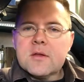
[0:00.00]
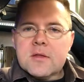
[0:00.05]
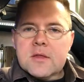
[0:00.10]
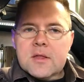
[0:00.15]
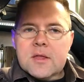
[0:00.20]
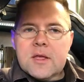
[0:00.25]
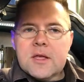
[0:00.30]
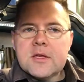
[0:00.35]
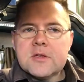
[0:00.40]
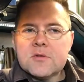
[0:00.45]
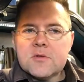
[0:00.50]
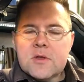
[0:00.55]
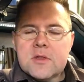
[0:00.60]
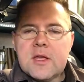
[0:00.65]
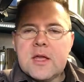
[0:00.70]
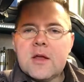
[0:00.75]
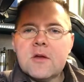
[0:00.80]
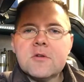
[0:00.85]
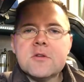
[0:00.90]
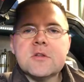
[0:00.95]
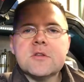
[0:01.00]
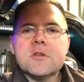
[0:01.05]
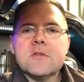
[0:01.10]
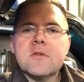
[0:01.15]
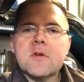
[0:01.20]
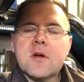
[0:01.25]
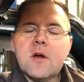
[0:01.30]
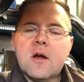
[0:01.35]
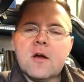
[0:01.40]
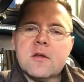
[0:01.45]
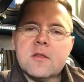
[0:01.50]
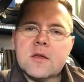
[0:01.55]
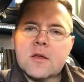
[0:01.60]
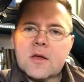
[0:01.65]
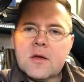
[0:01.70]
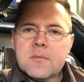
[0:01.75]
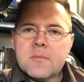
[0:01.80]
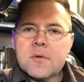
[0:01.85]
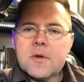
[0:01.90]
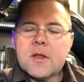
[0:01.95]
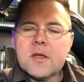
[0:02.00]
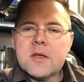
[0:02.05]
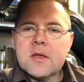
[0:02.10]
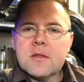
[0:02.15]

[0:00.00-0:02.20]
history and the heritage of the car and the company